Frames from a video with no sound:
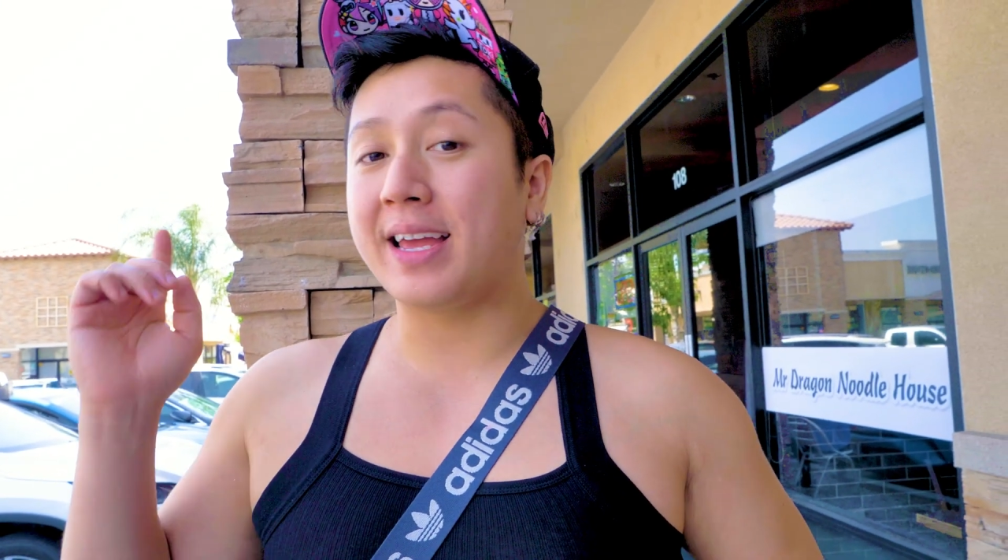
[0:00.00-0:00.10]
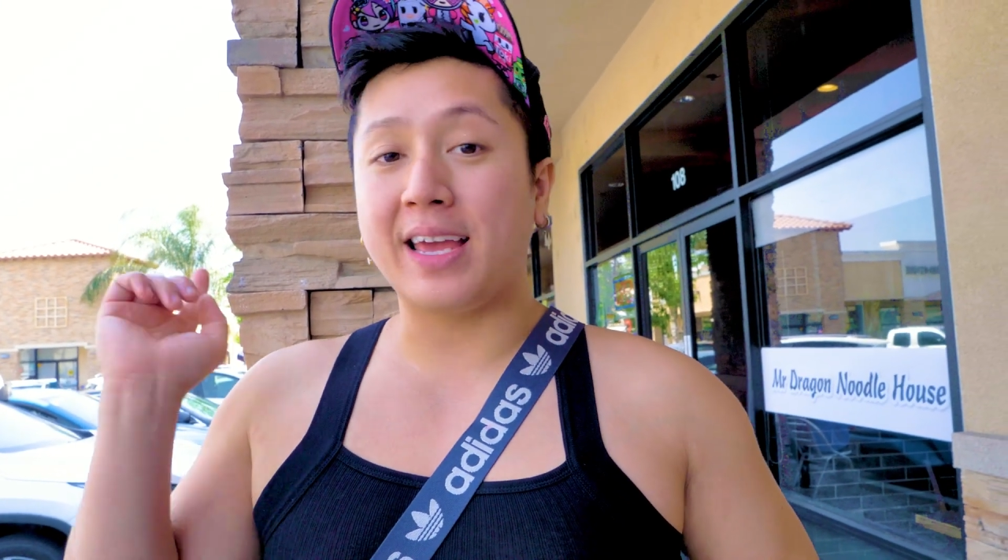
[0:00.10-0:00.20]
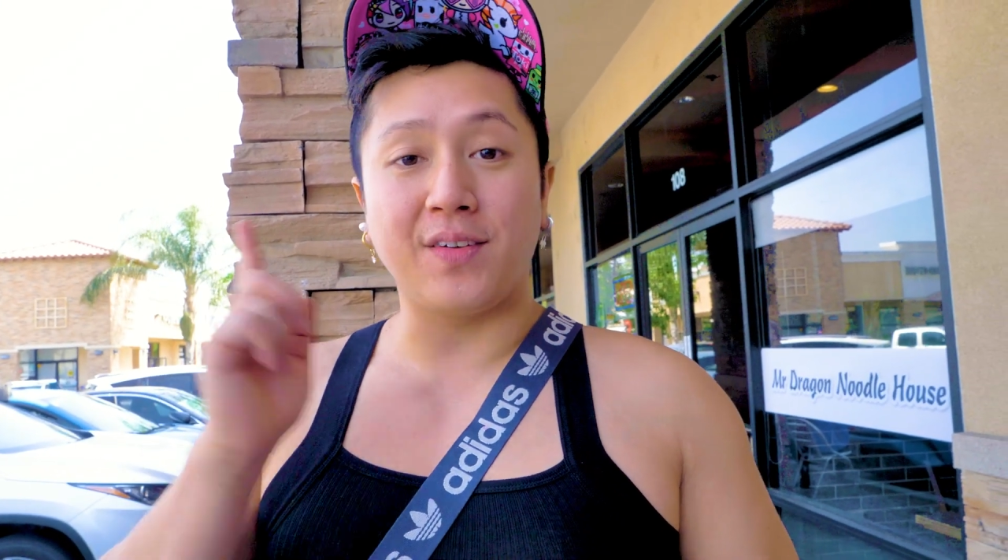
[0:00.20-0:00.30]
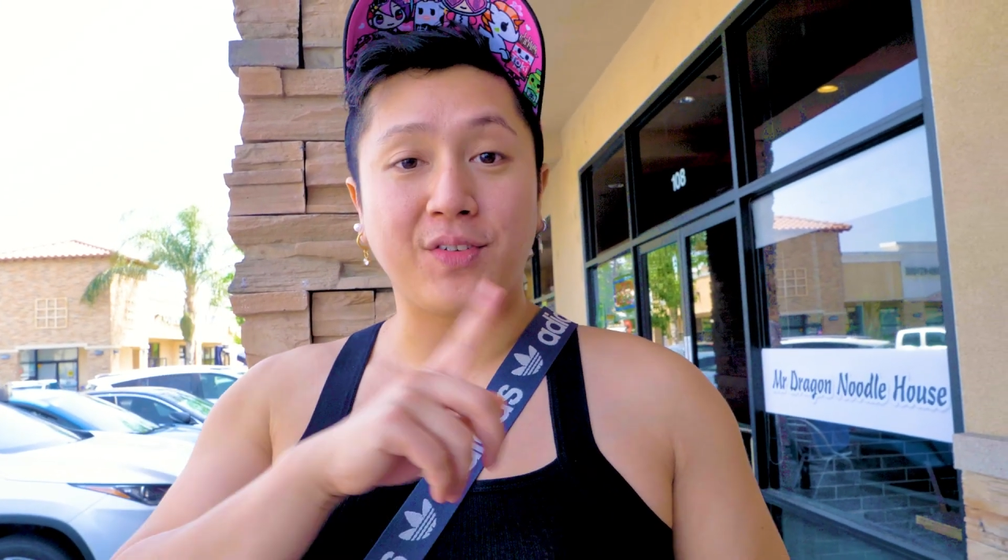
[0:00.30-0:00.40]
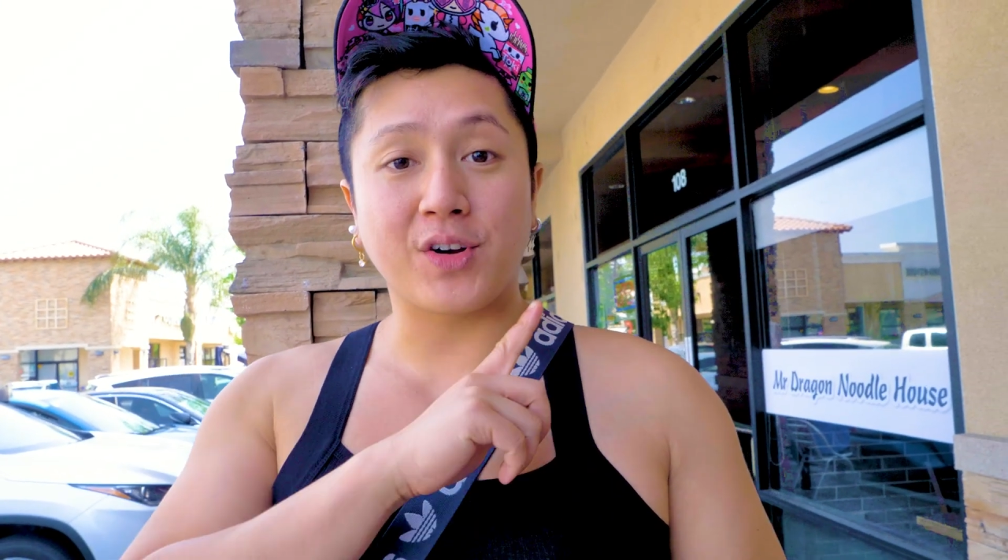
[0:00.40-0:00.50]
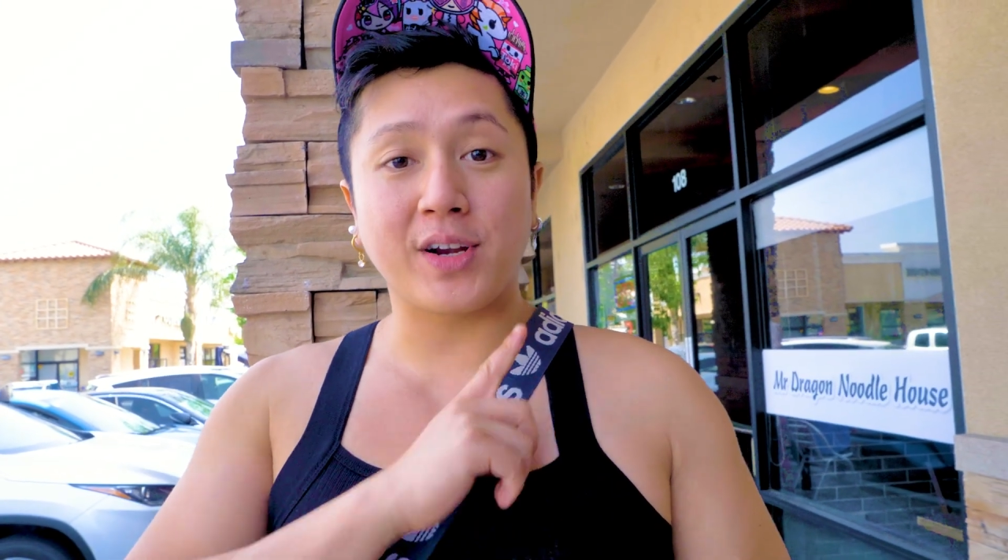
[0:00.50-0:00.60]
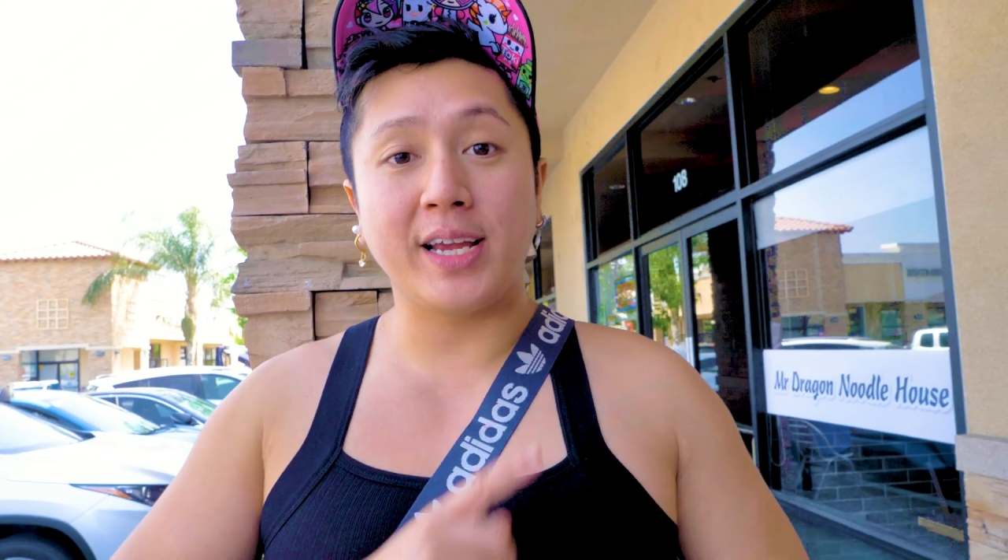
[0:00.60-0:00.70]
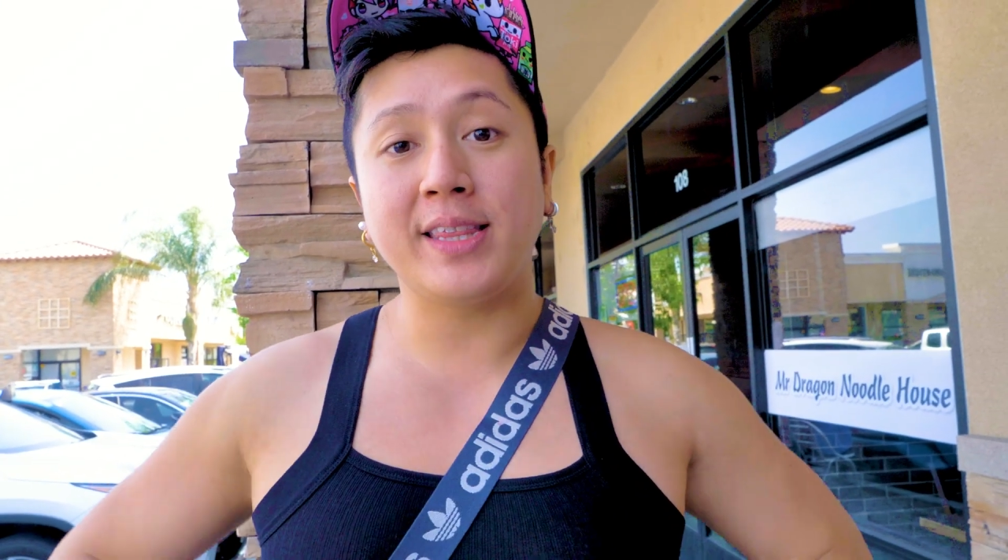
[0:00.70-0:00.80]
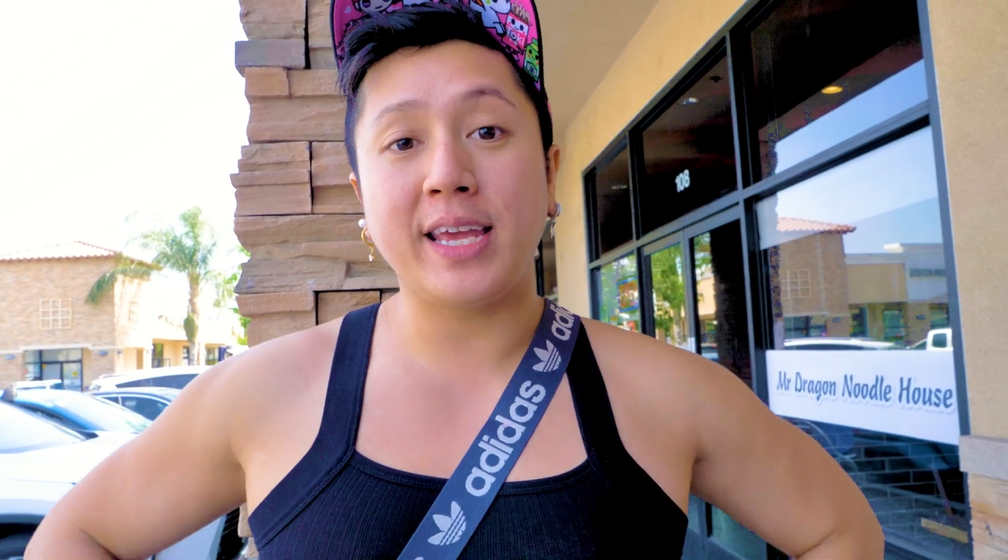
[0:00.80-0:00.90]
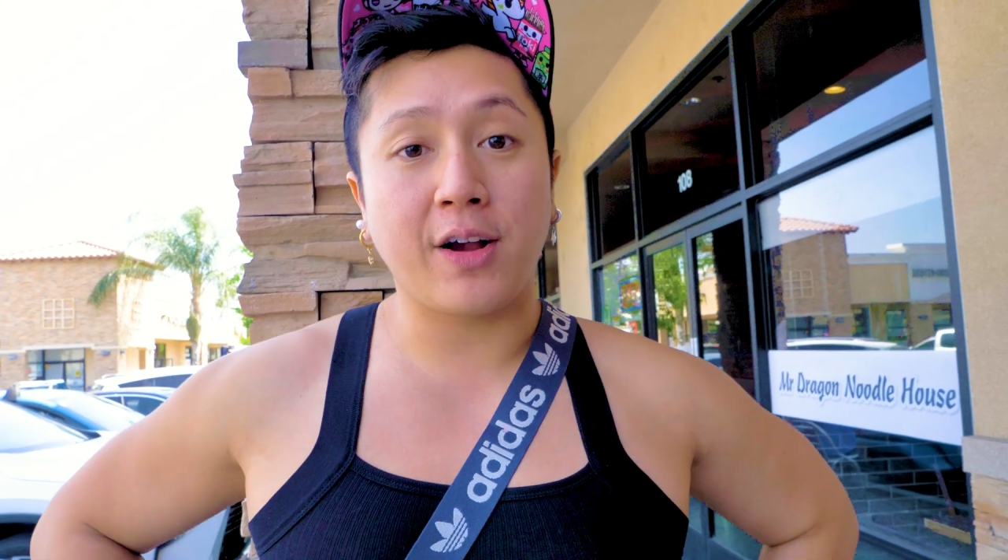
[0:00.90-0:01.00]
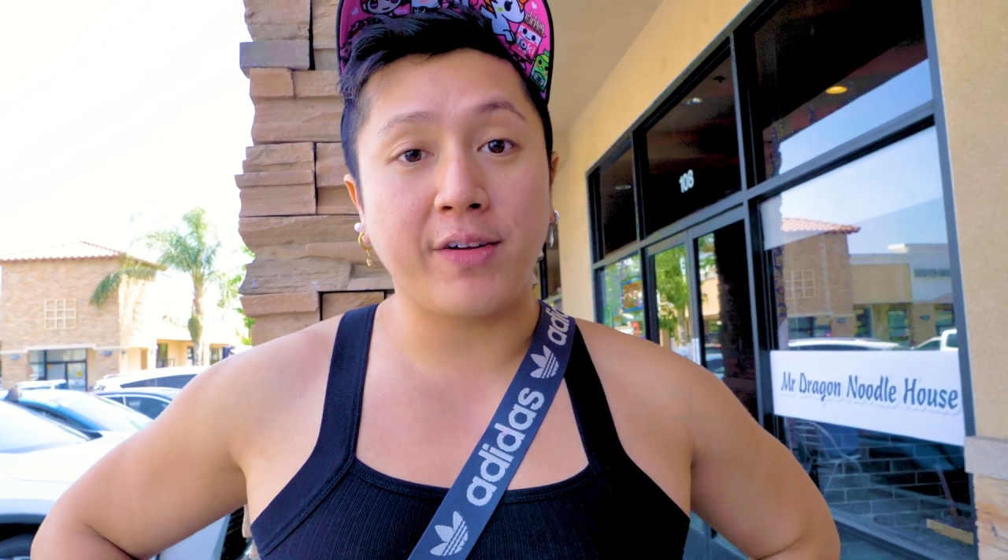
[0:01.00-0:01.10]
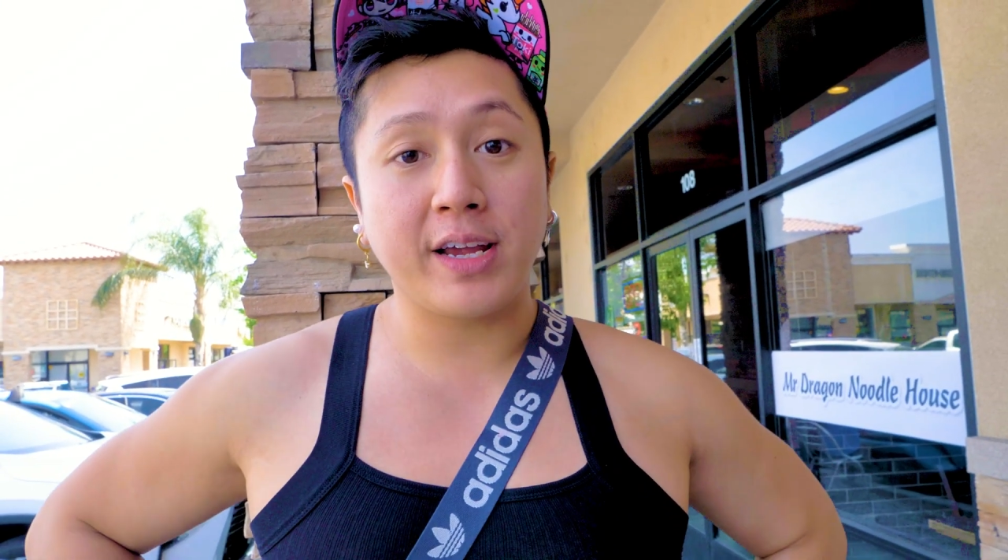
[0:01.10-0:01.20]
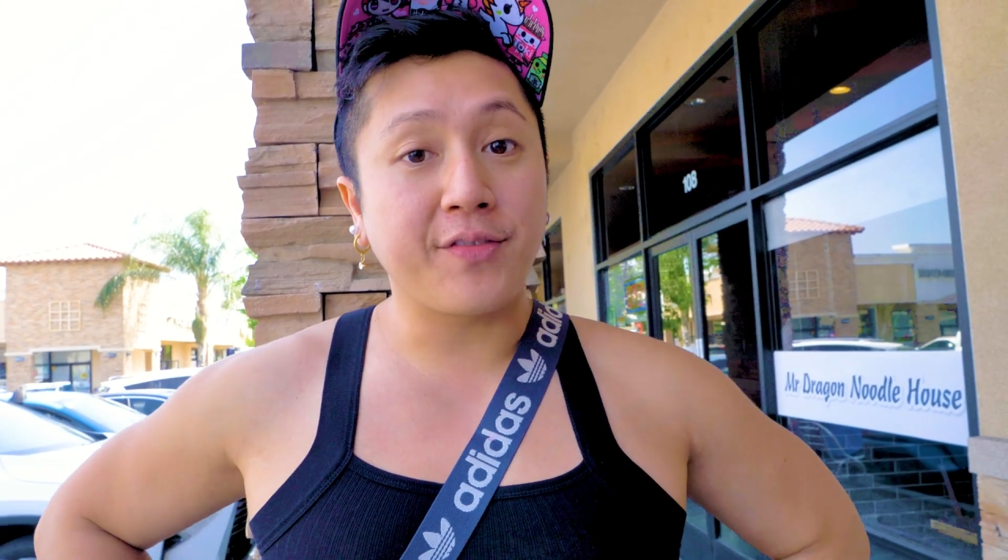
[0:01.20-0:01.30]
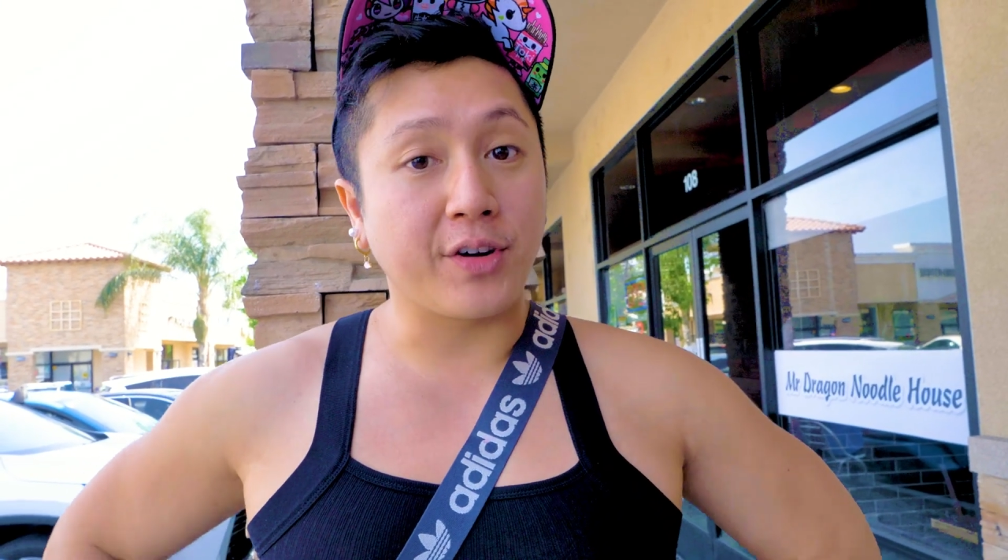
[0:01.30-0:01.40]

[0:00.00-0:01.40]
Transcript: If you're in the area,